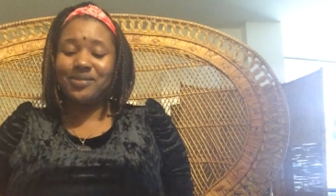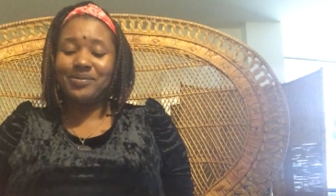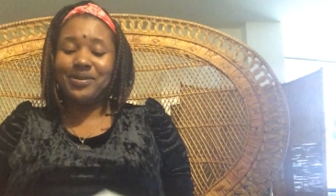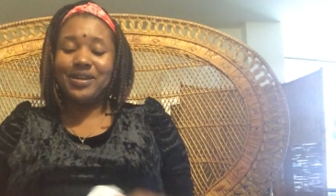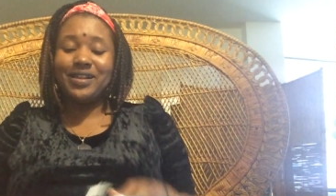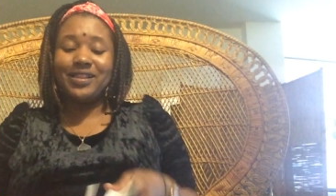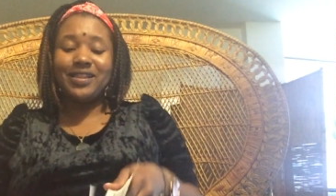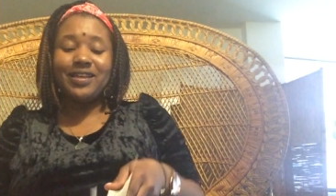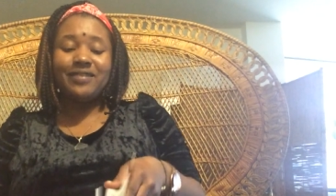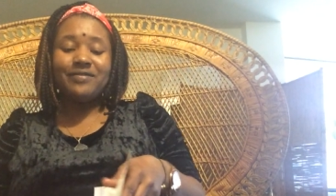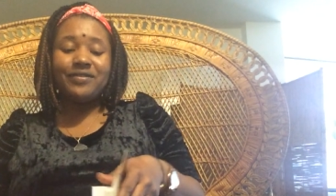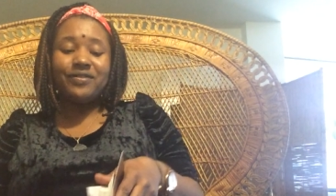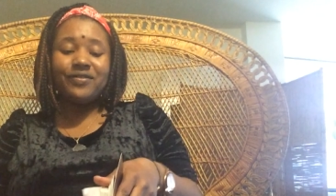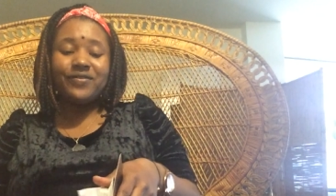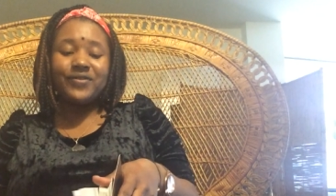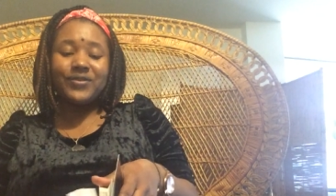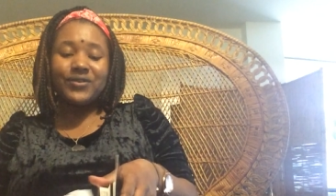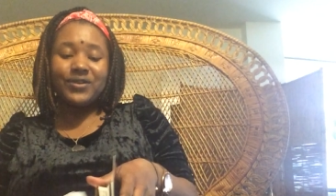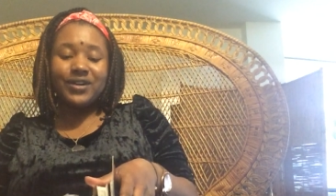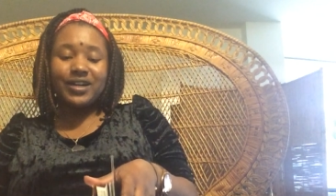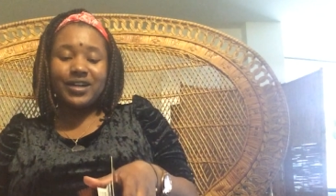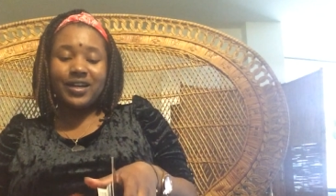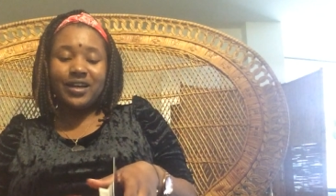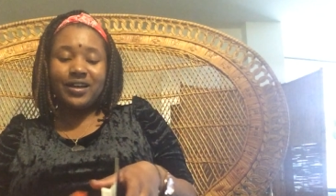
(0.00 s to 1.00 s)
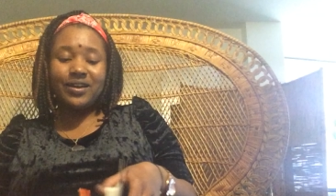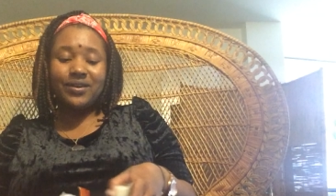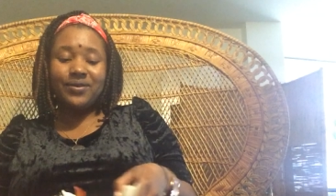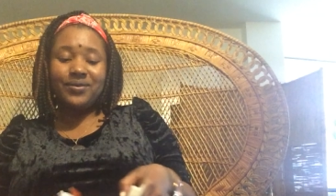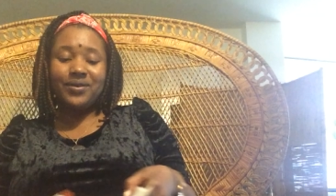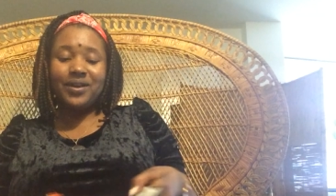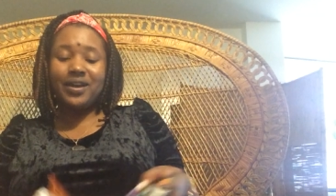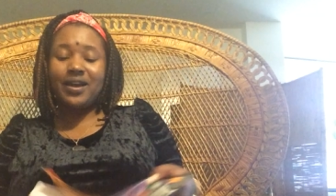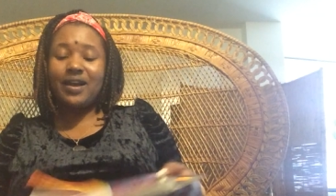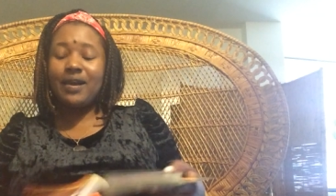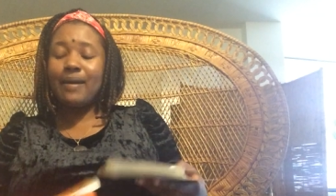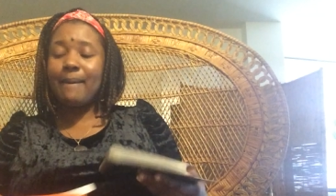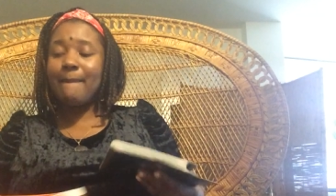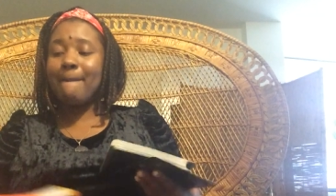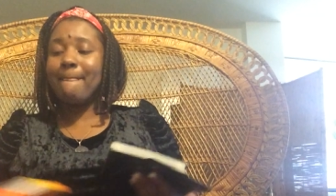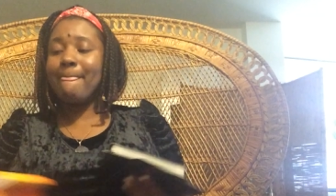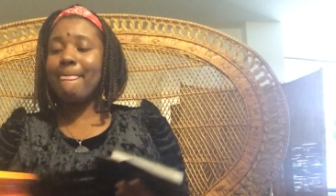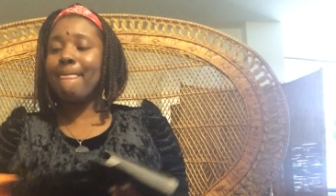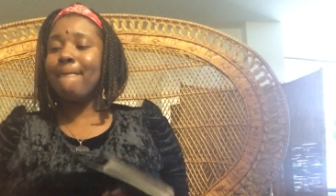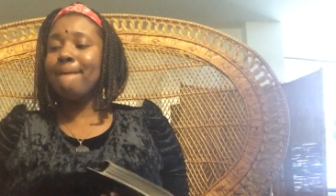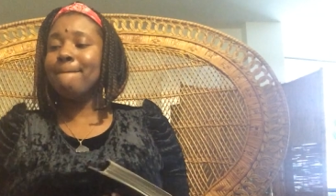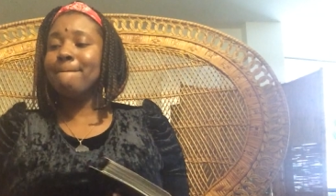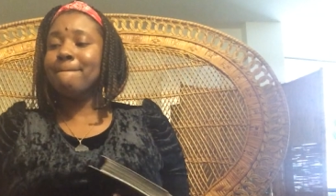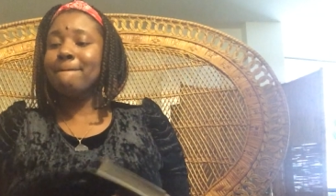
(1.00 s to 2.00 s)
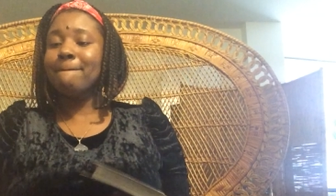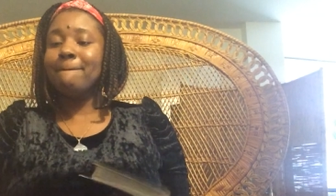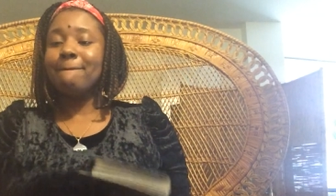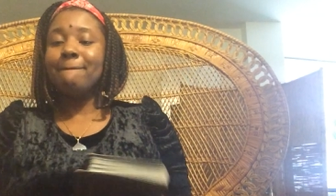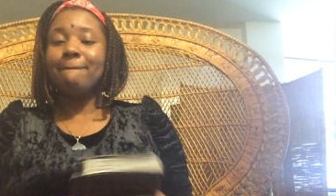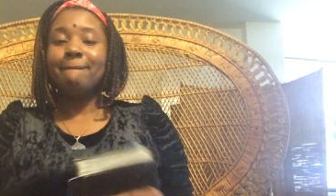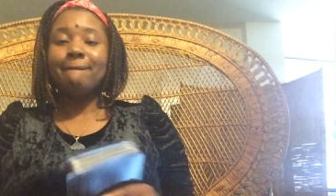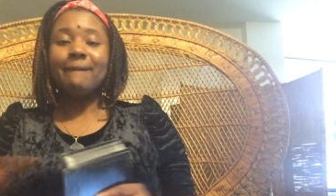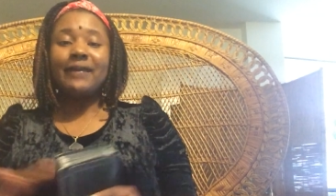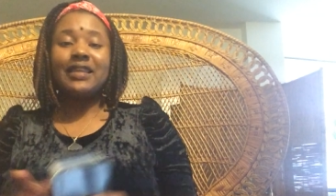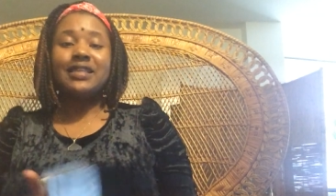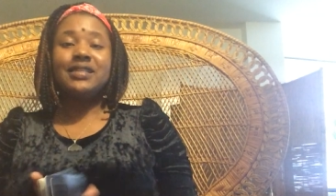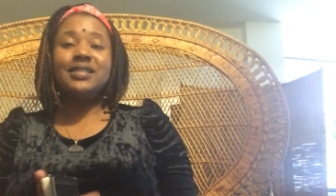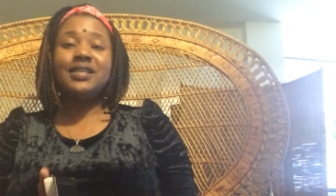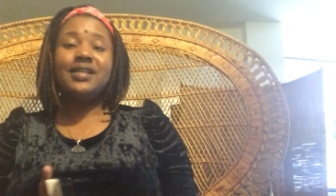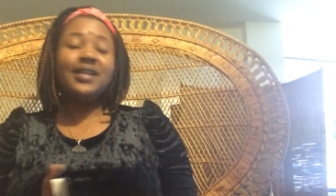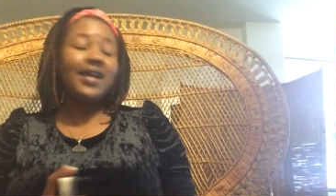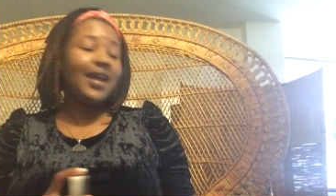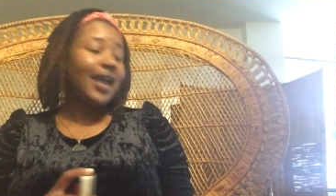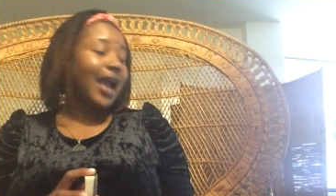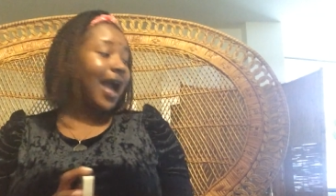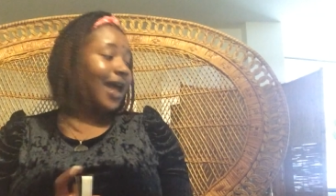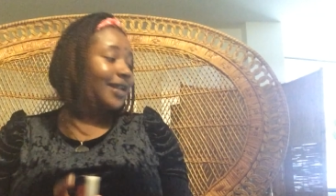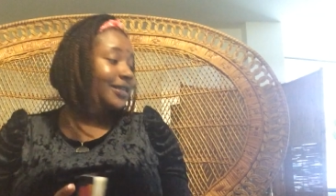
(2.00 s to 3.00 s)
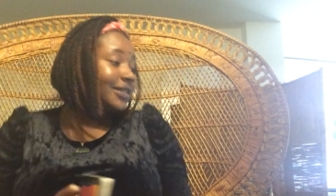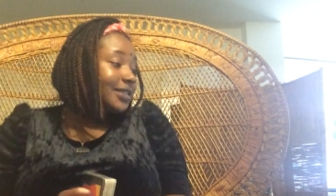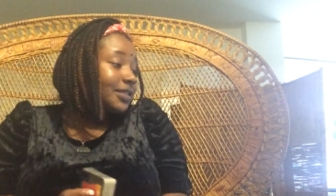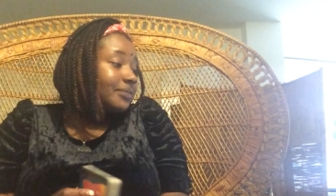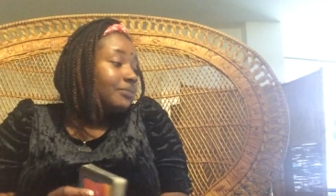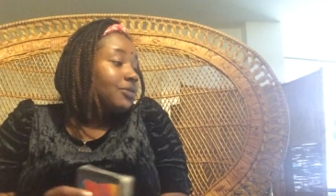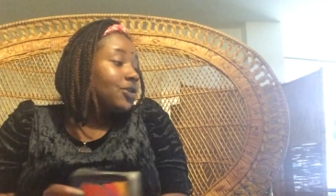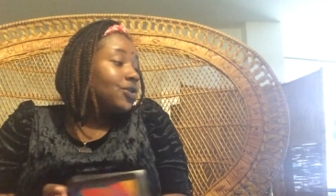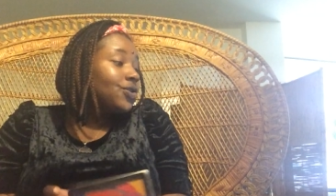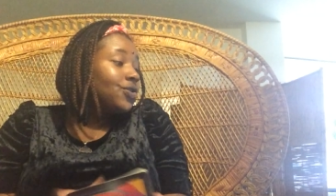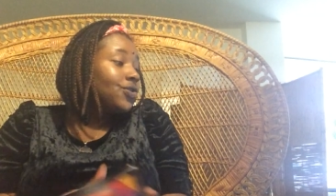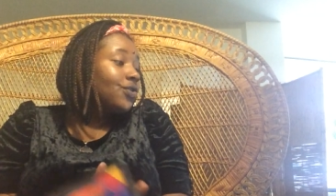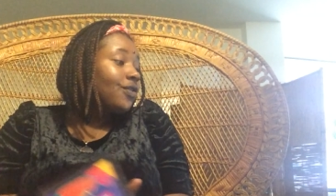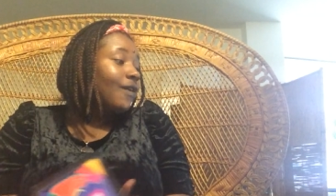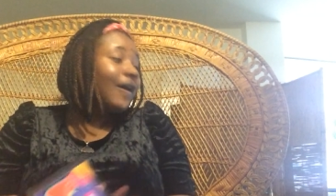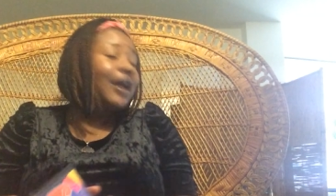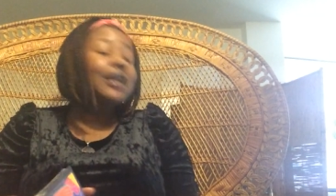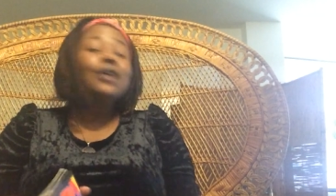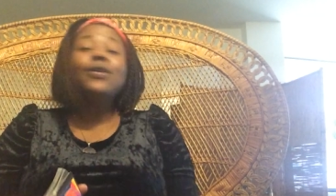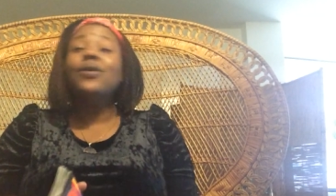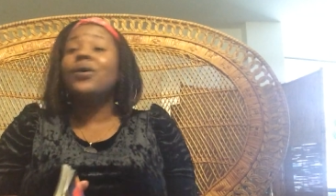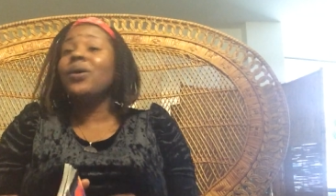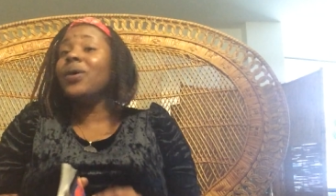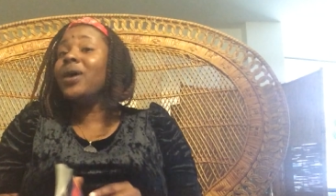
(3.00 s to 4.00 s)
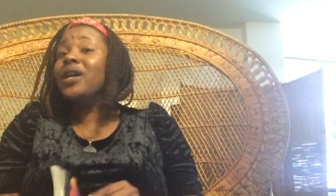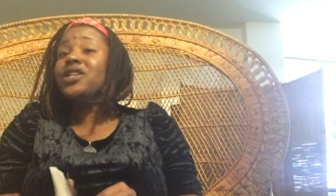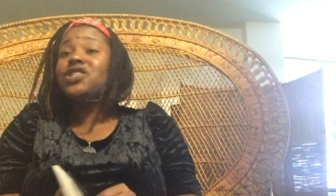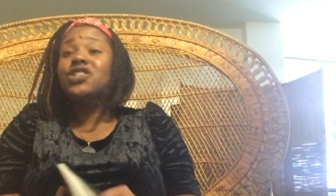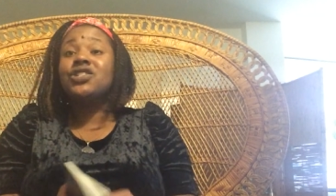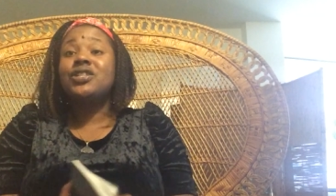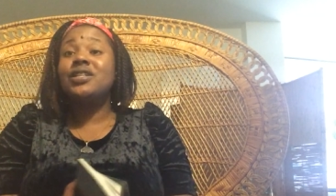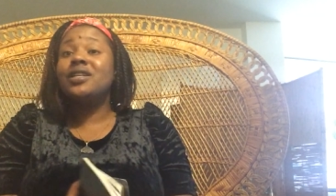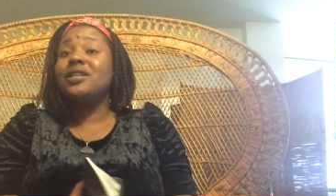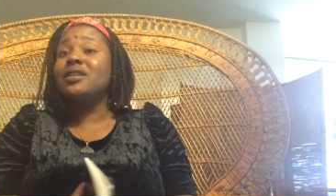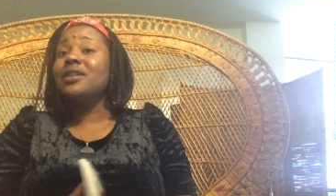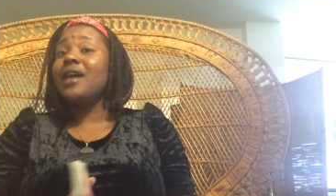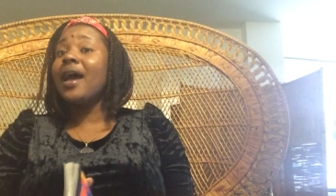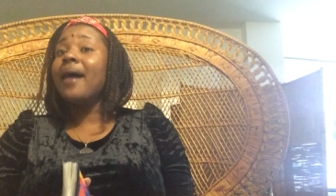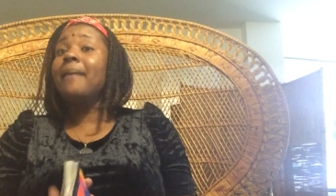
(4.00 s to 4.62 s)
number 1140. Okay. See that? I just move. I don't question.